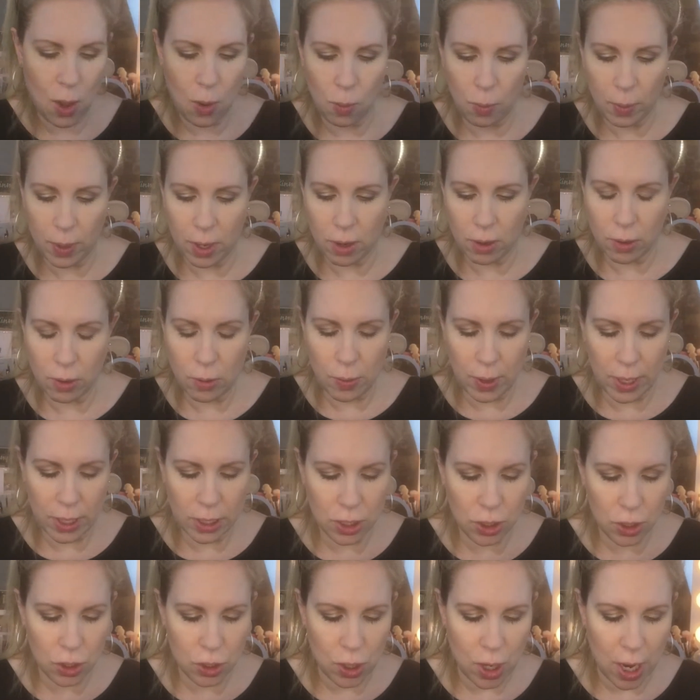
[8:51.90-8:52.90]
We are going
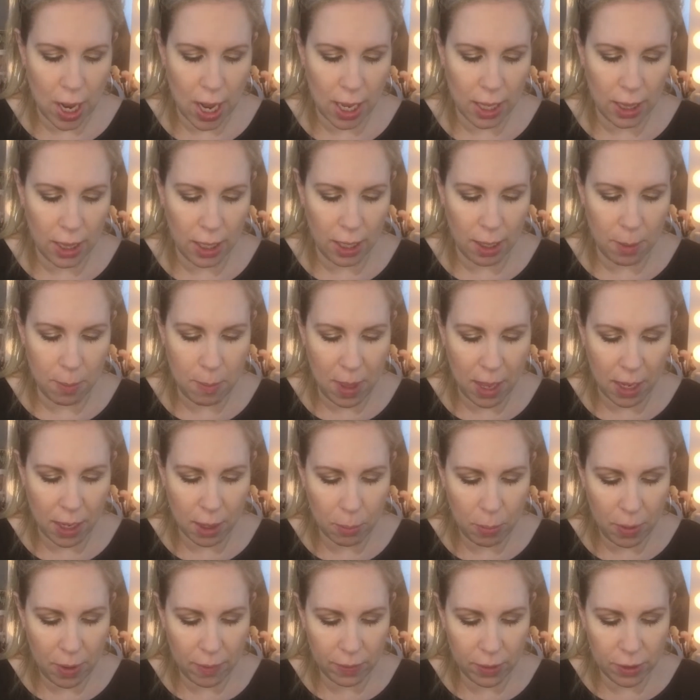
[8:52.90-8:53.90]
to try the Makeup
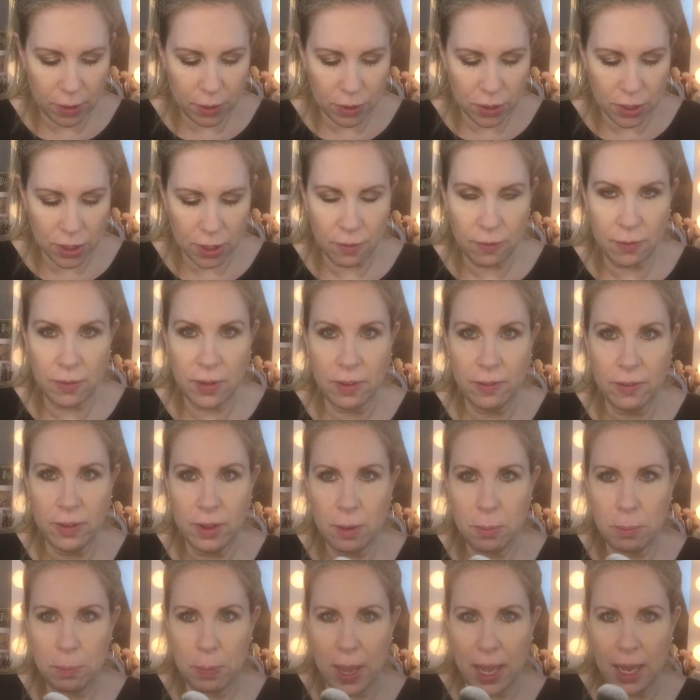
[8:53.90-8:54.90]
Revolution
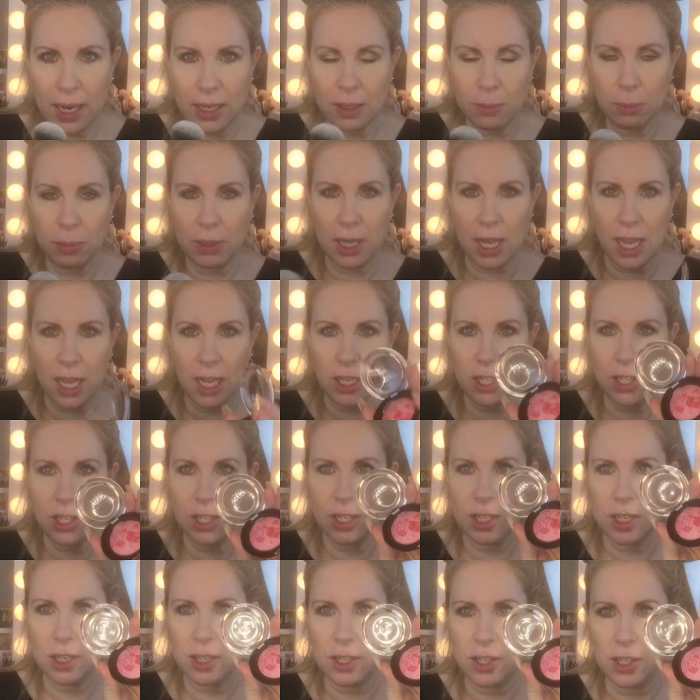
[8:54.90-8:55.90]
Vivid Baked
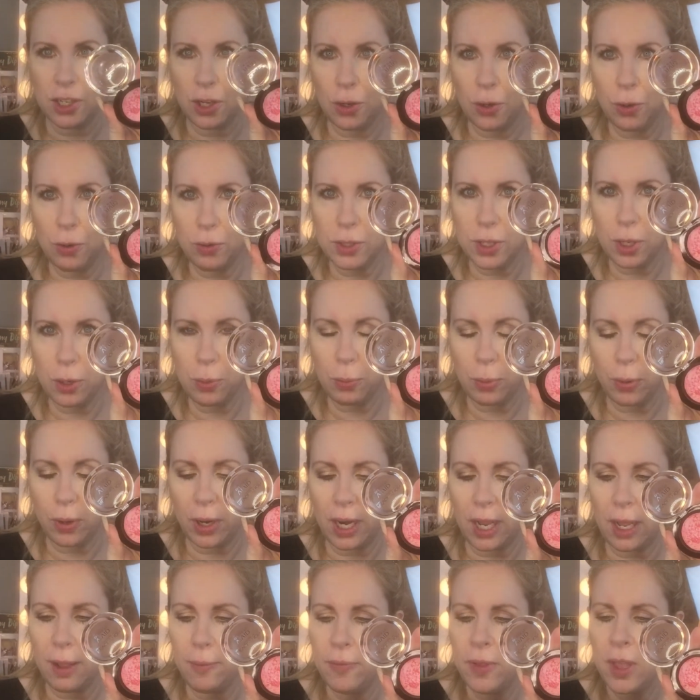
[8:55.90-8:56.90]
Blush. So
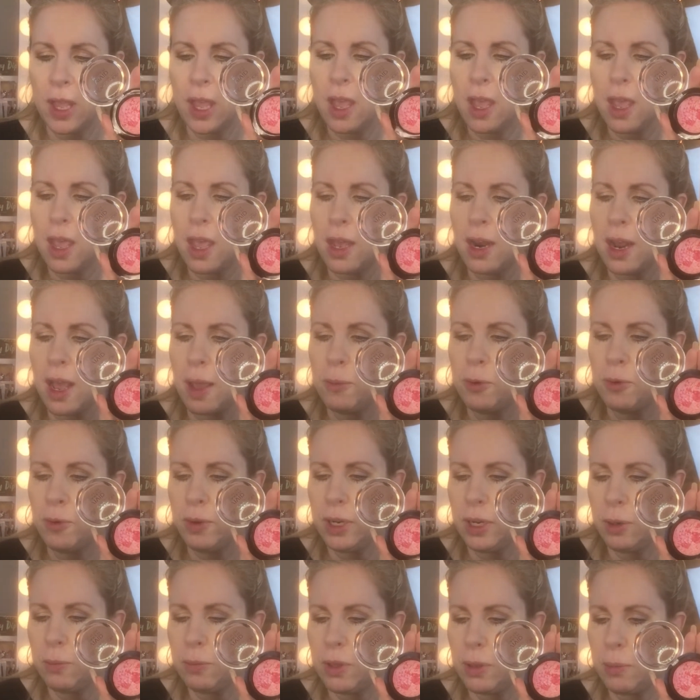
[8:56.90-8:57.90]
pretty. And I'm going
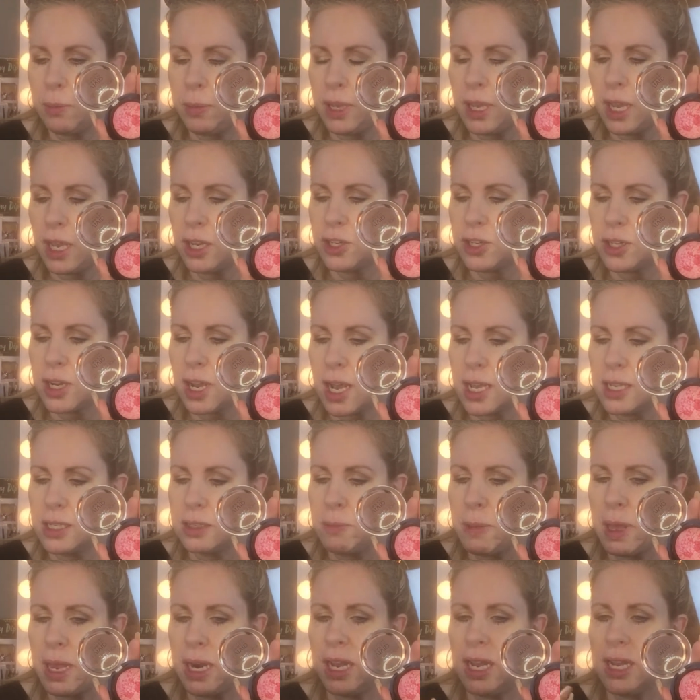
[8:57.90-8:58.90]
in with a BH
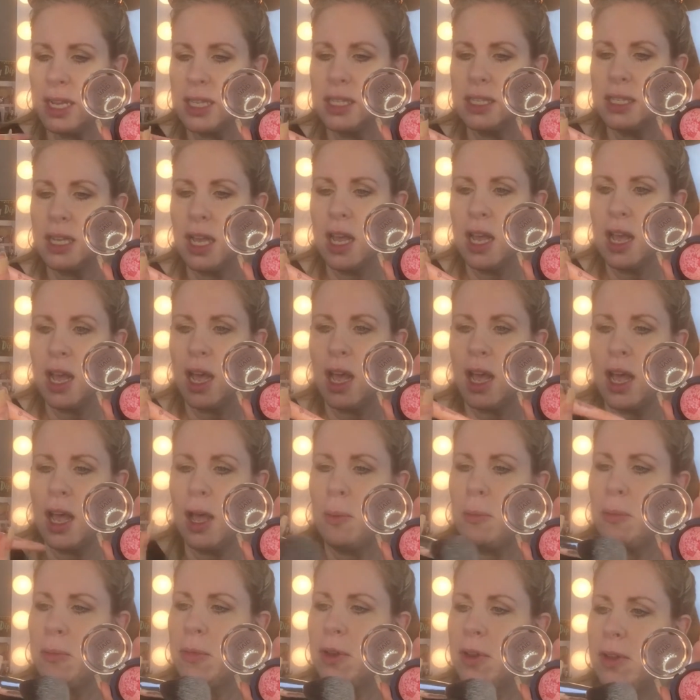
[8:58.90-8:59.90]
Cosmetics.
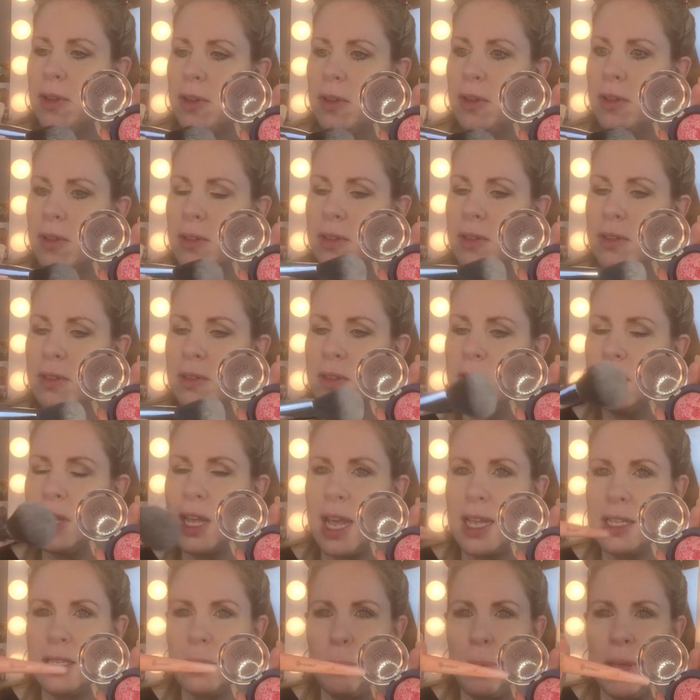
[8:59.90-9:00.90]
It
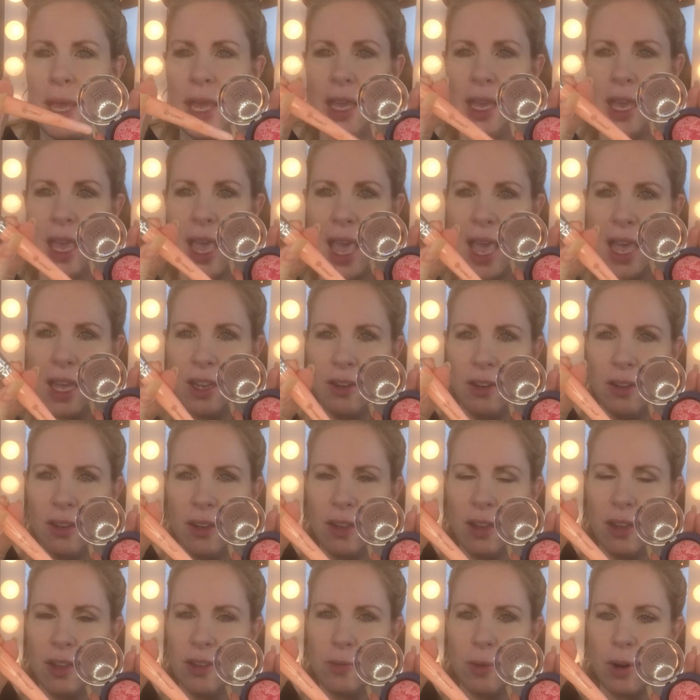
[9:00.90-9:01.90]
has a pink
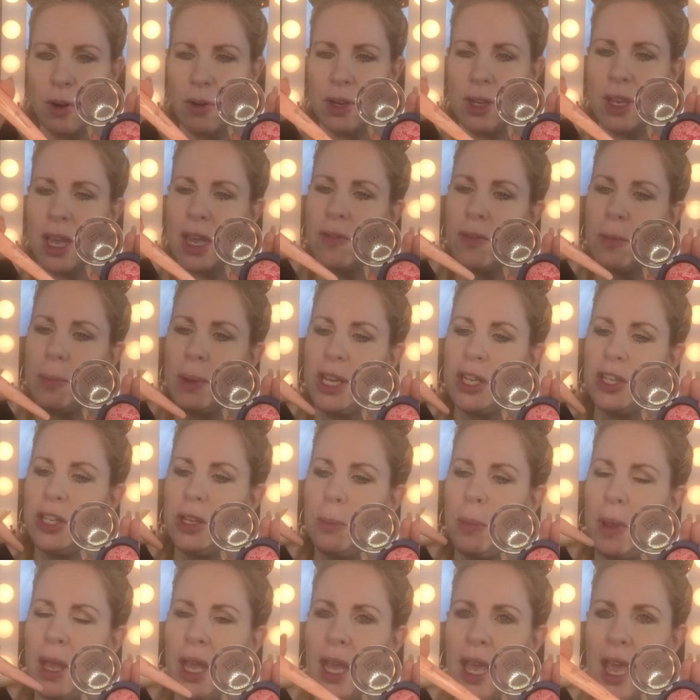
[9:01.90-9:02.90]
handle, or kind of a peachy
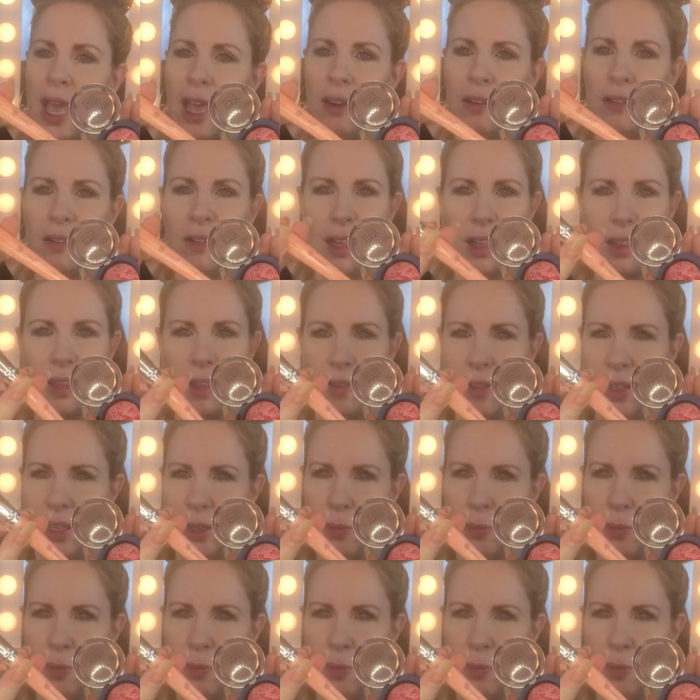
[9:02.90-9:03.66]
pink handle. I love these